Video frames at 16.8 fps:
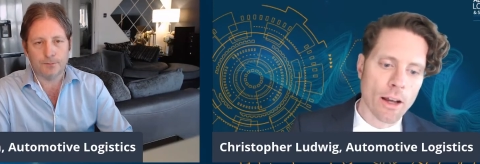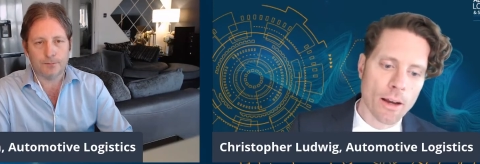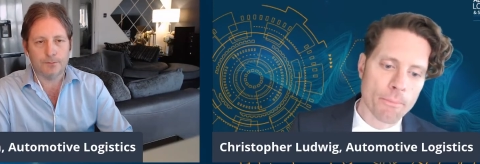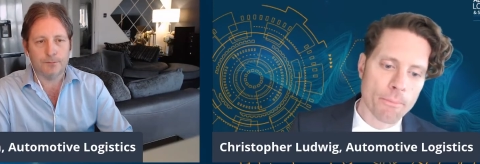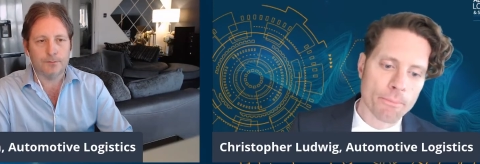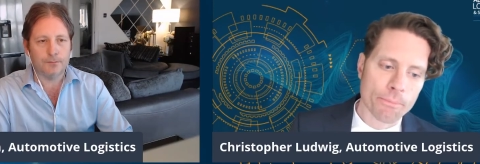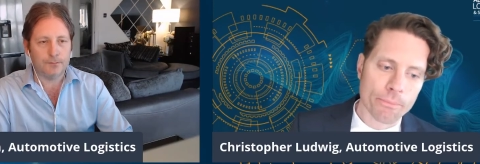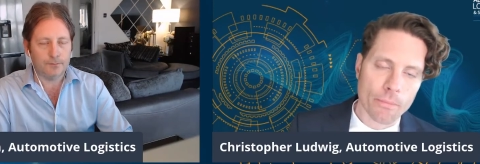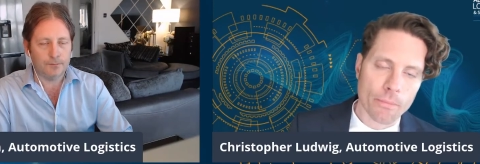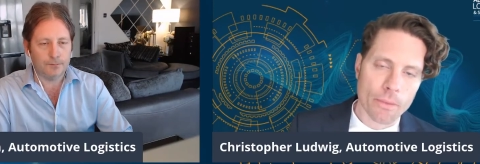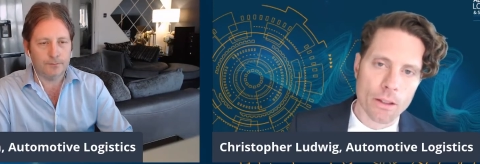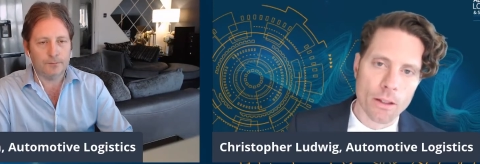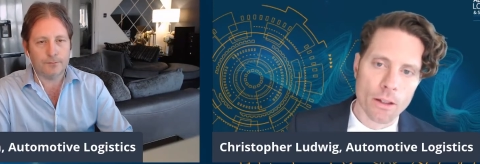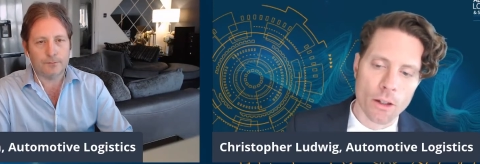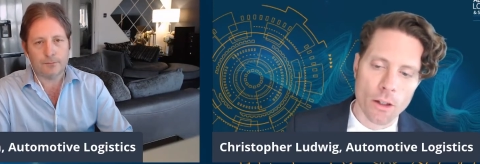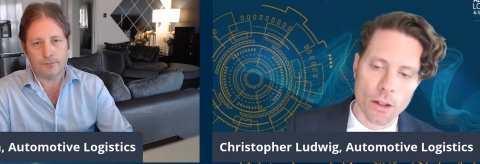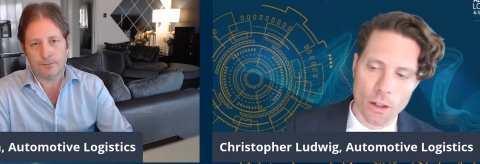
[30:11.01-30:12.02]
Speaker 1: Um,
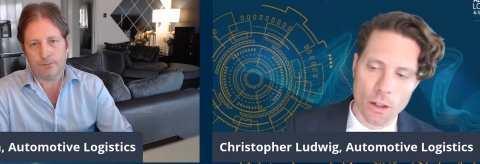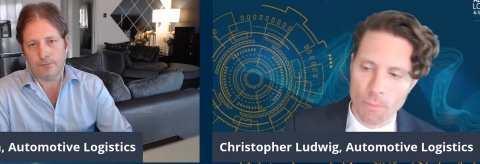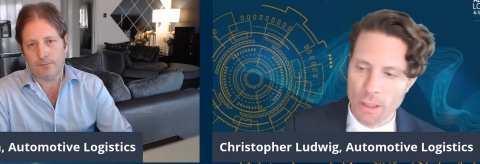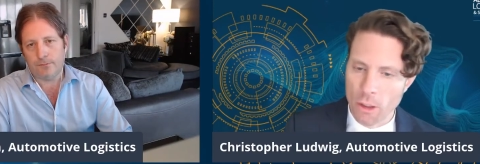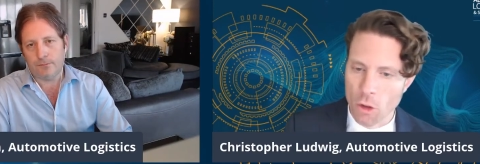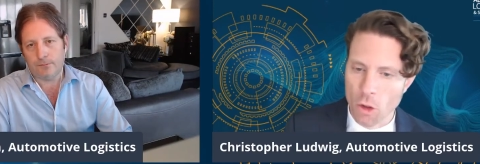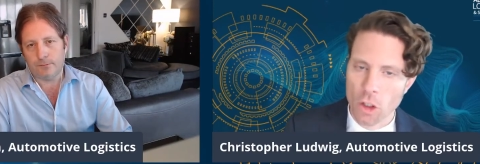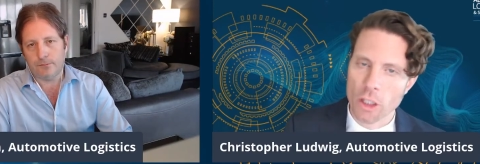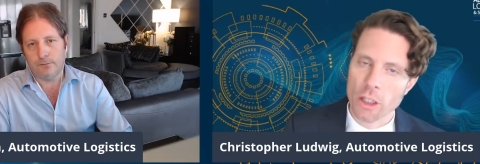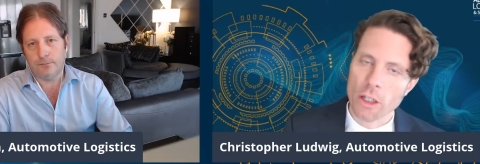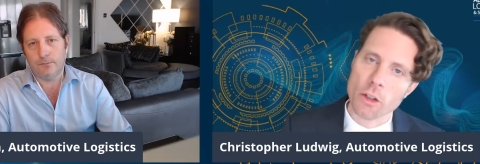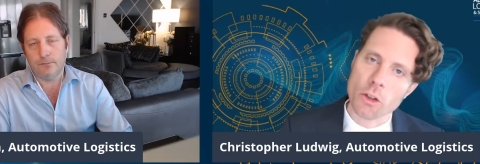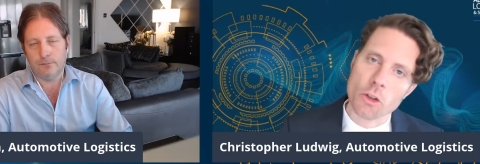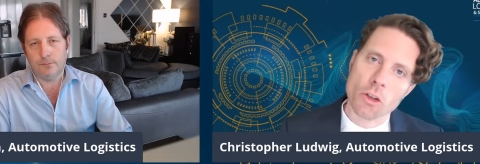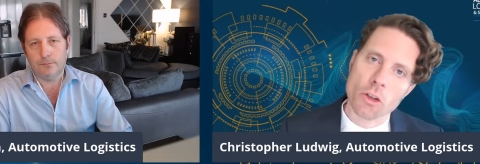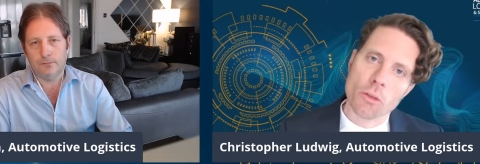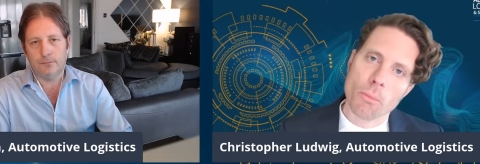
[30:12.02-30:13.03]
a bit earlier,
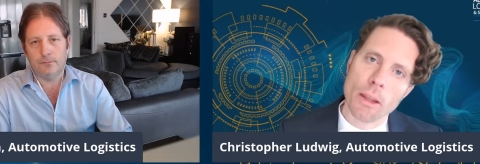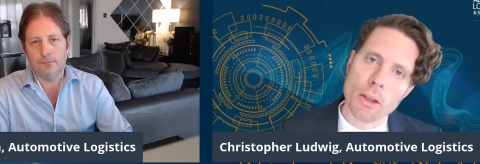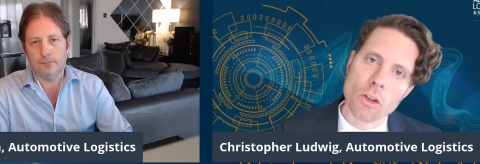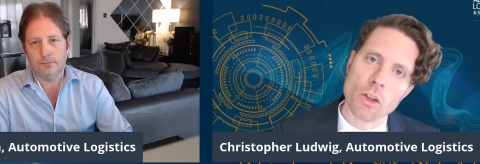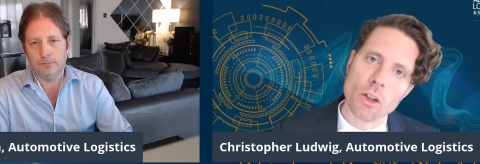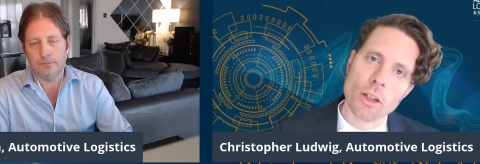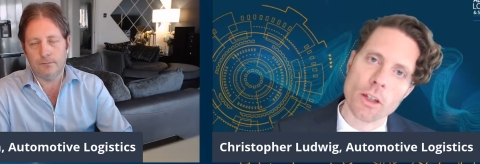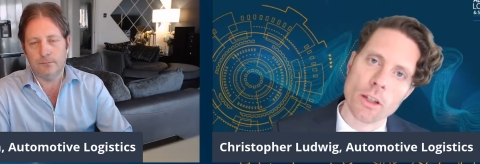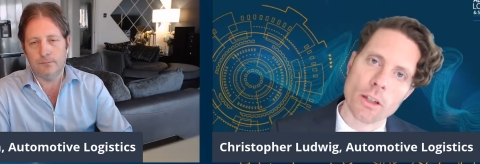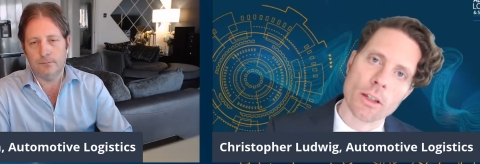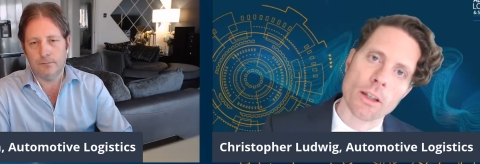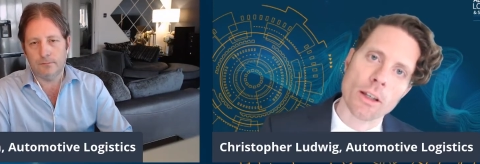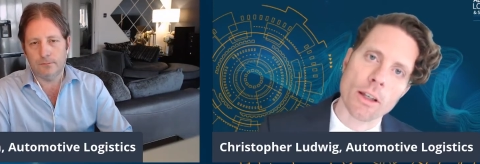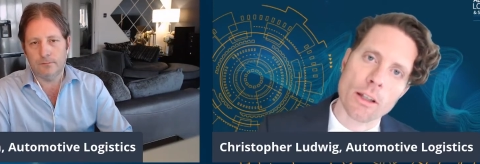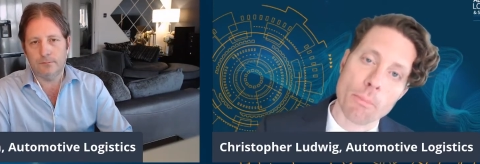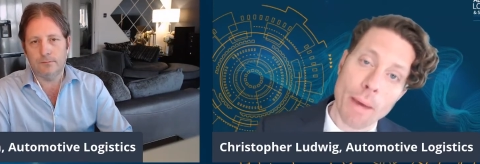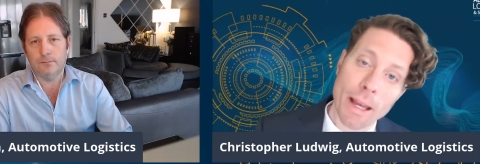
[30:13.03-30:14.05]
you just mentioned
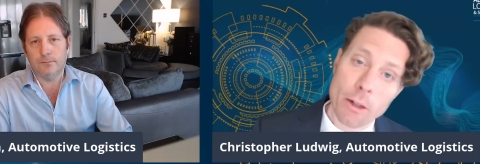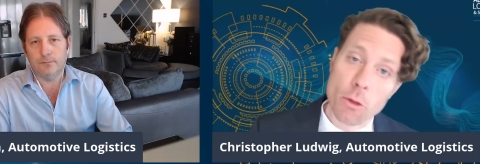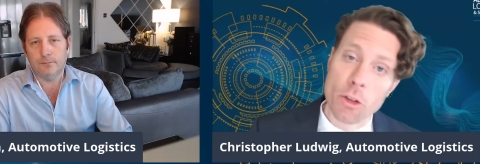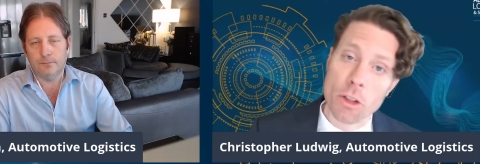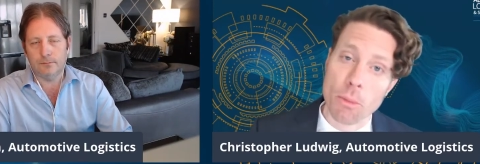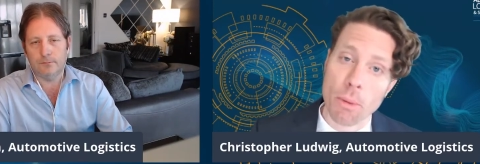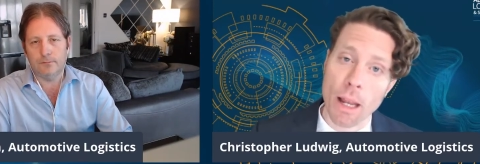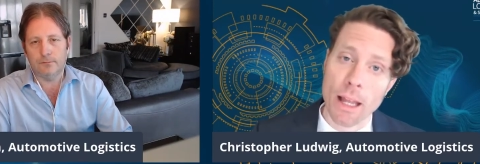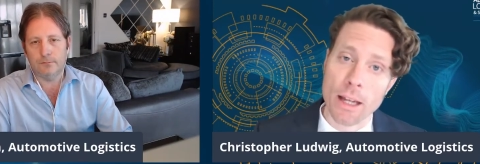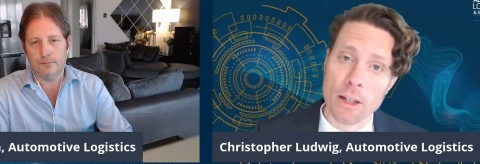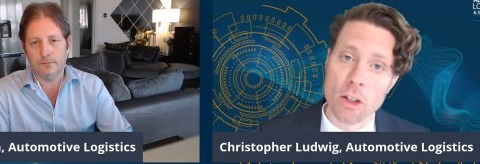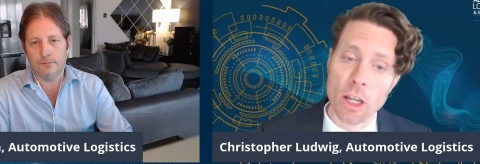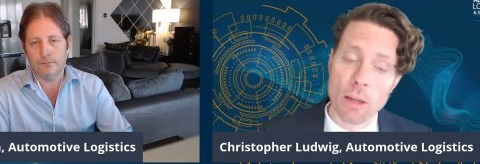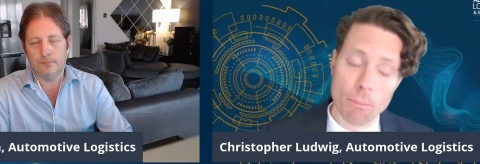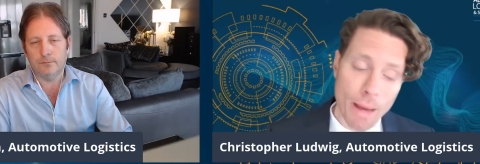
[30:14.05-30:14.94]
battery supply chain.